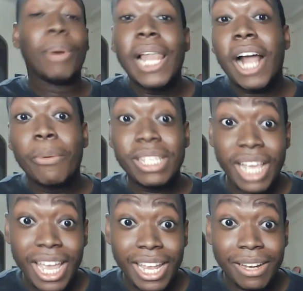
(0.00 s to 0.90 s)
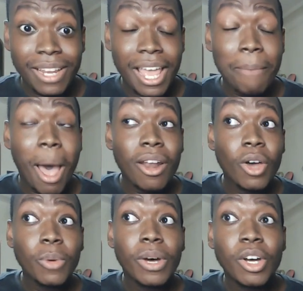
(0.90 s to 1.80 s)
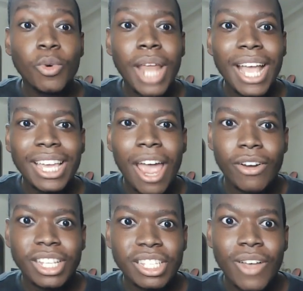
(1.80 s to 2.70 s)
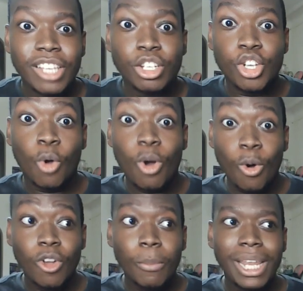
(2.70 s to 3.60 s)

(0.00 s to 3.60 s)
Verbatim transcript: Like I was saying, am I the only one who that character still has a chokehold on me?